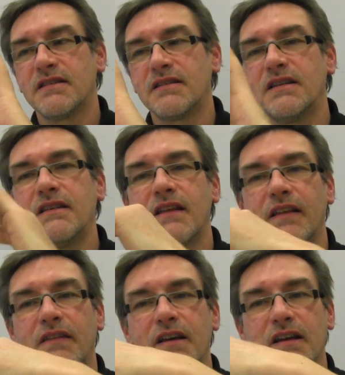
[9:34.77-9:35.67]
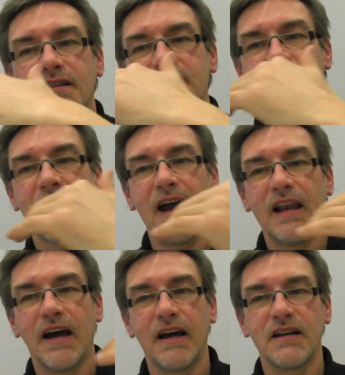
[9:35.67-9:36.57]
see that the
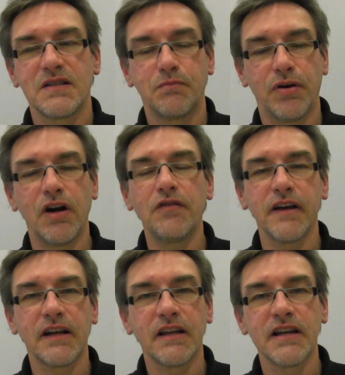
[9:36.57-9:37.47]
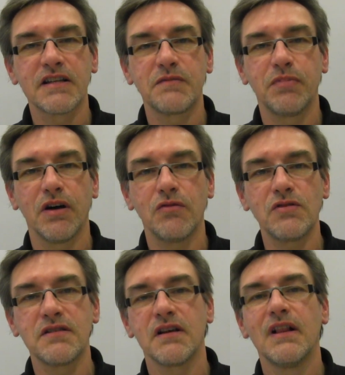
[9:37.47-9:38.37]
skyline is perfectly
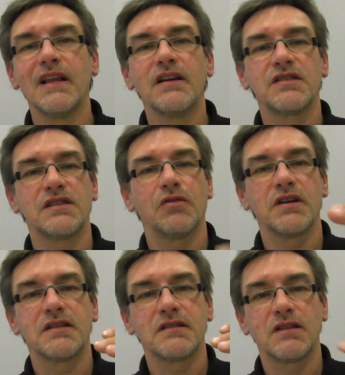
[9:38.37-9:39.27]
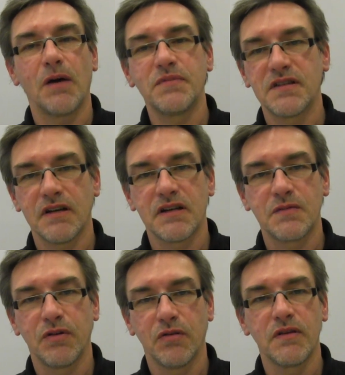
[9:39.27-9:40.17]
exposed, so it stops
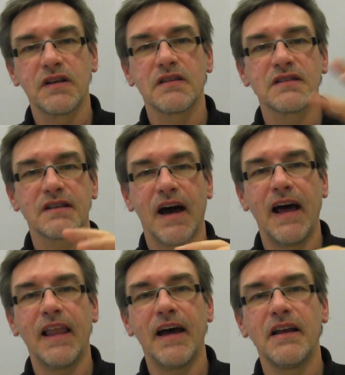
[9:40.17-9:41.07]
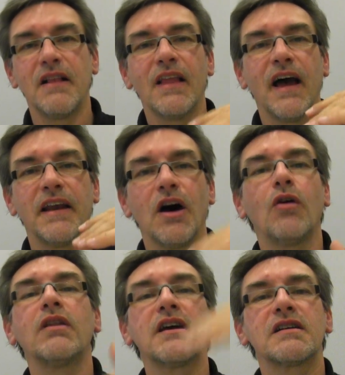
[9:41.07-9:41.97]
exposing the skyline and
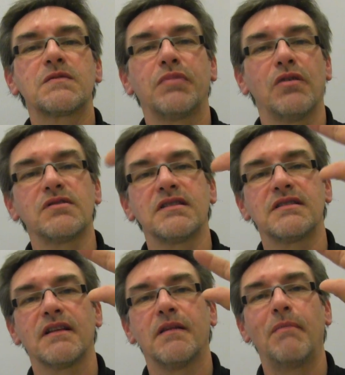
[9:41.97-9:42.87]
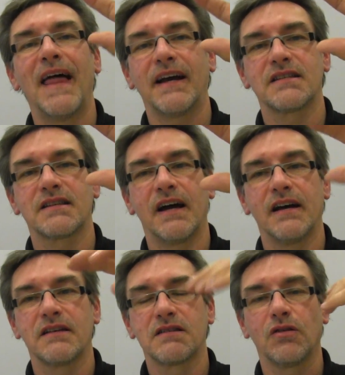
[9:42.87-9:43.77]
only exposes the black
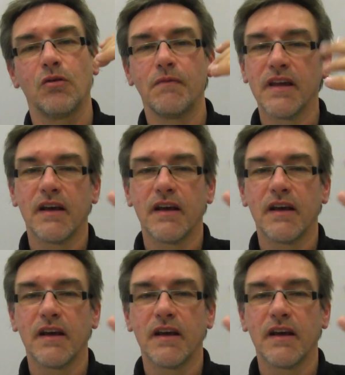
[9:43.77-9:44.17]
sky. So